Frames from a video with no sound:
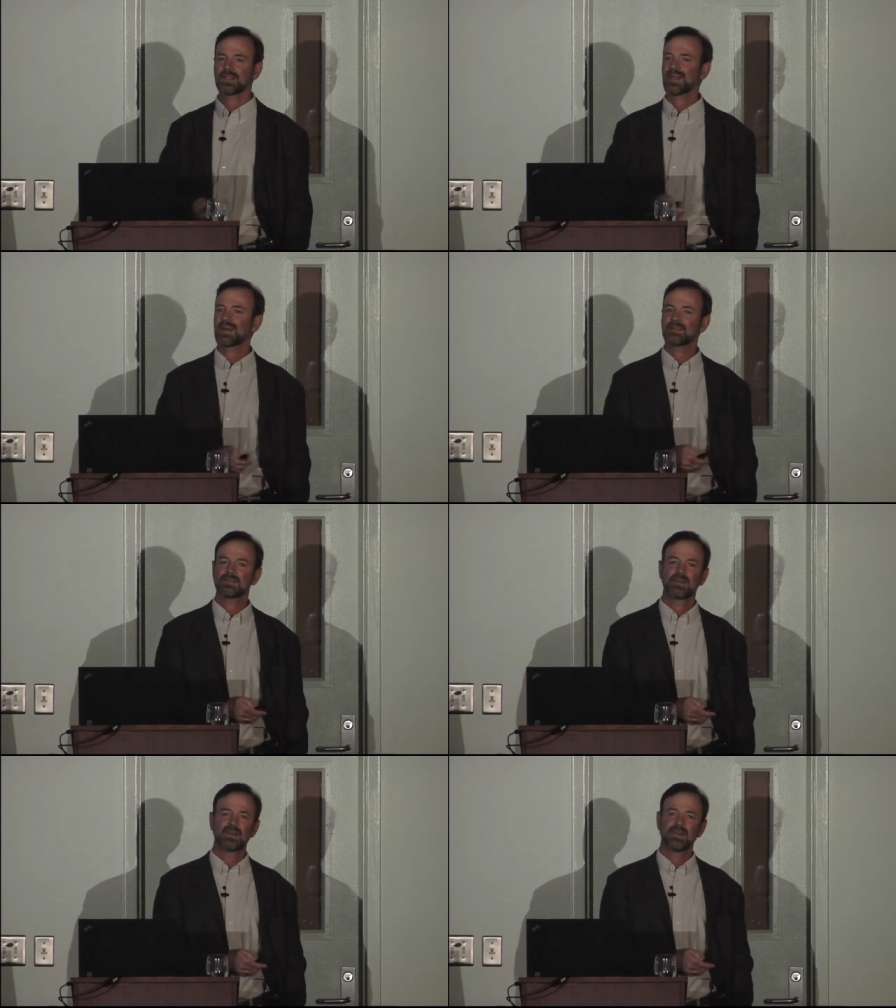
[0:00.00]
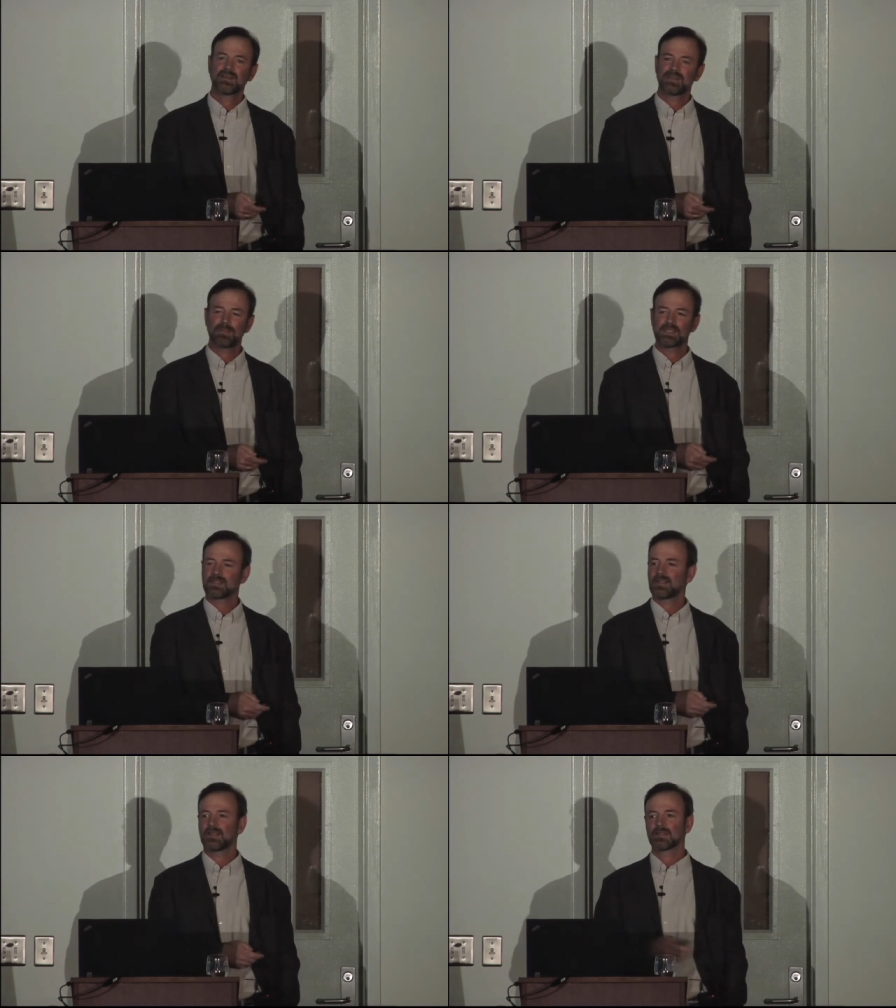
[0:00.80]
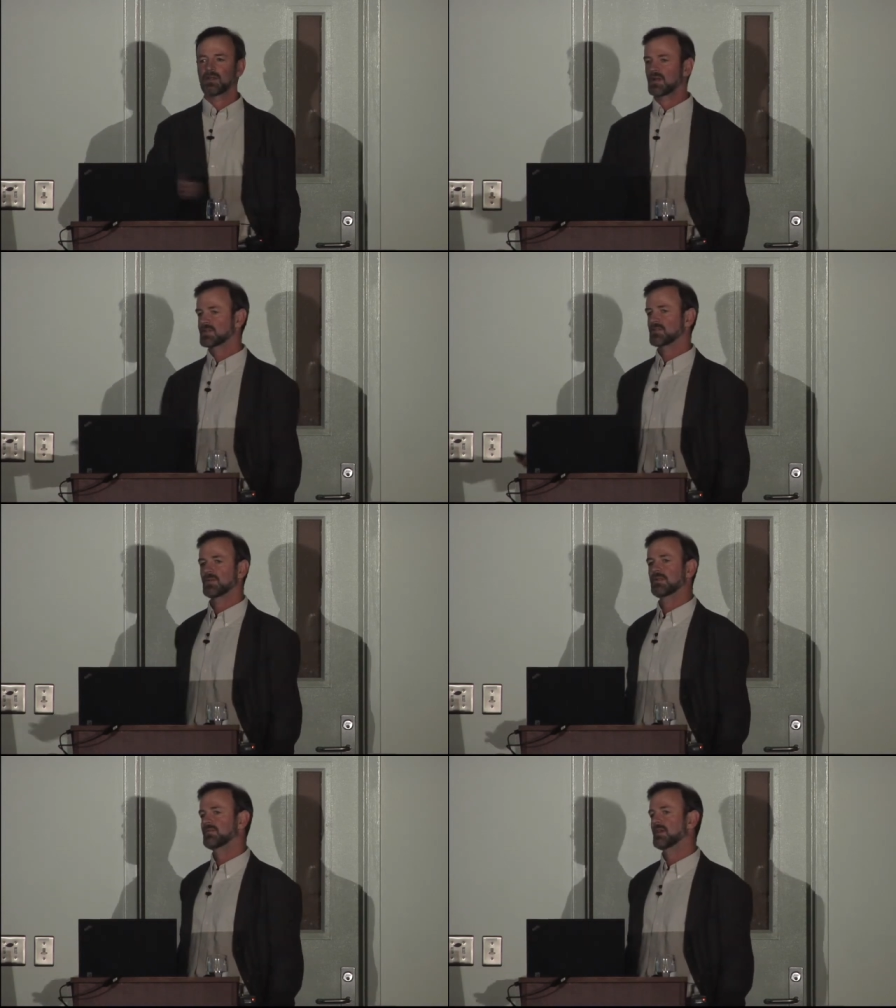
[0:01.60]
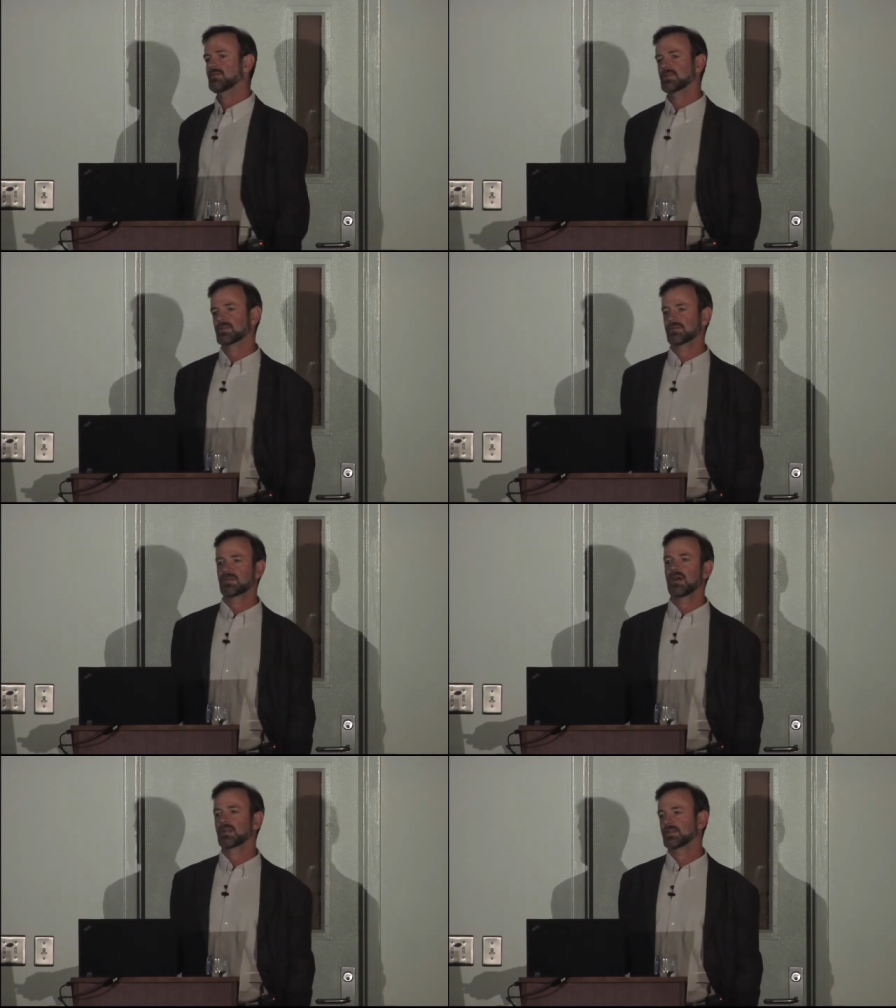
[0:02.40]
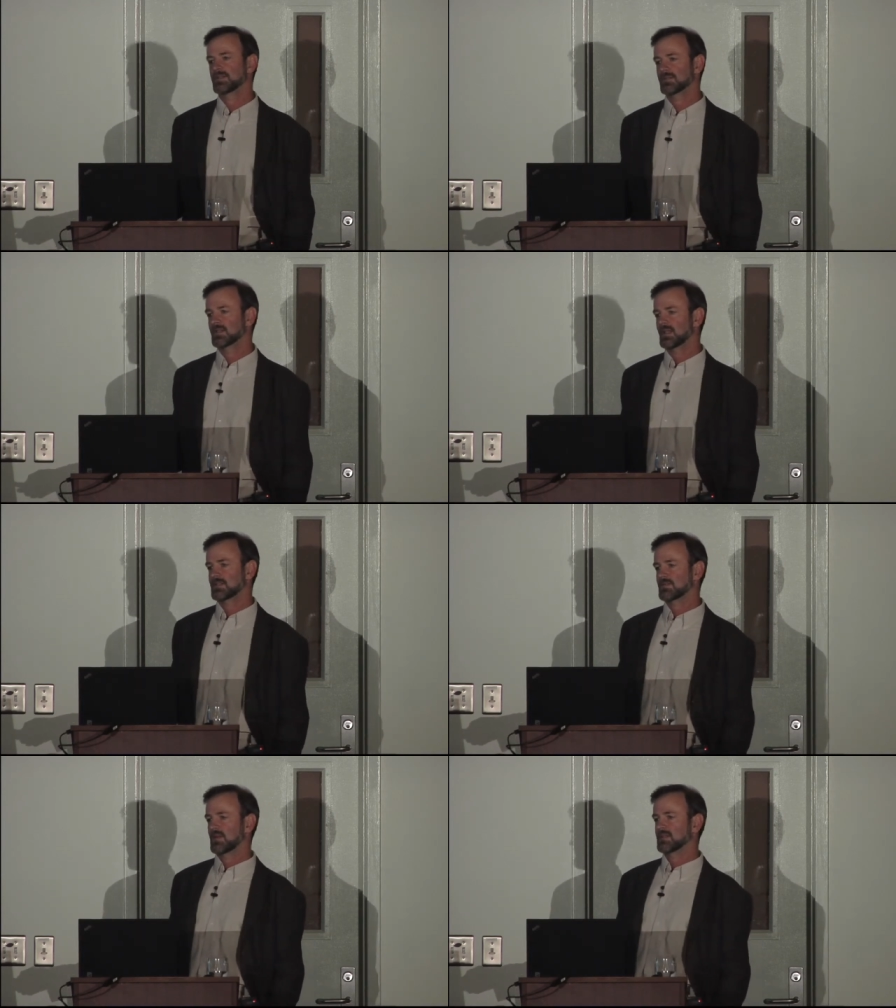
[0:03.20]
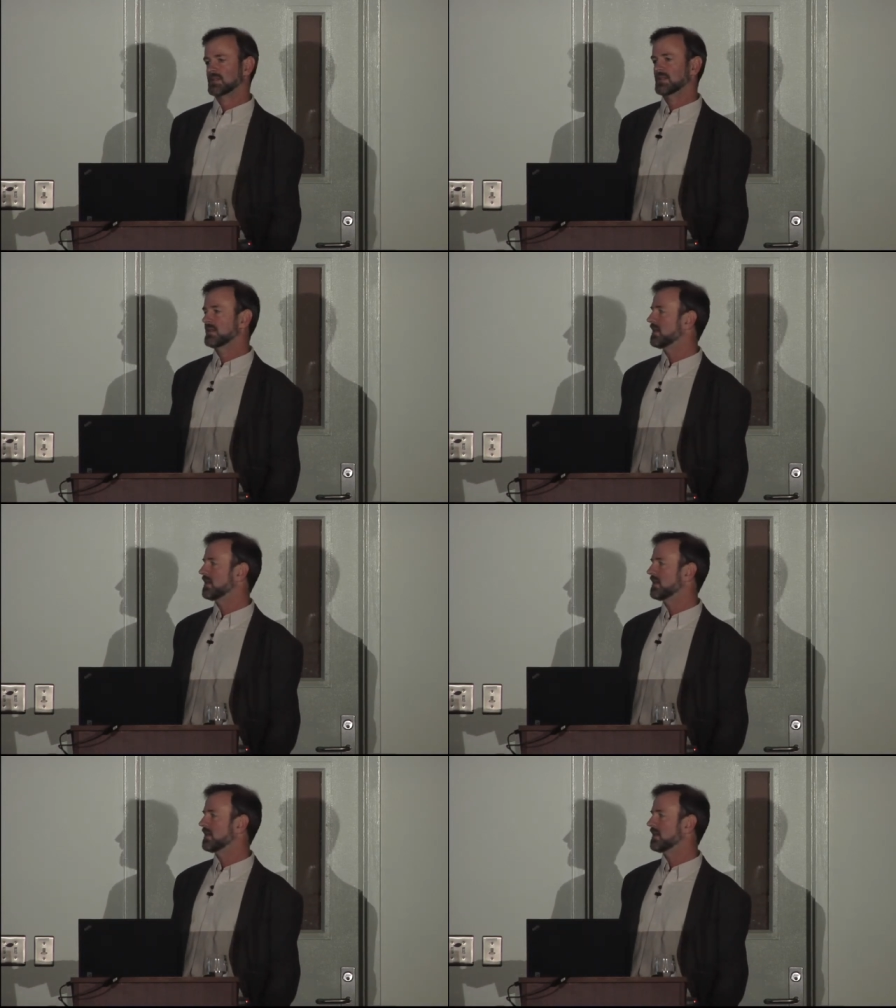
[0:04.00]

they had they basically had lost 25 years of knowledge during that stretch.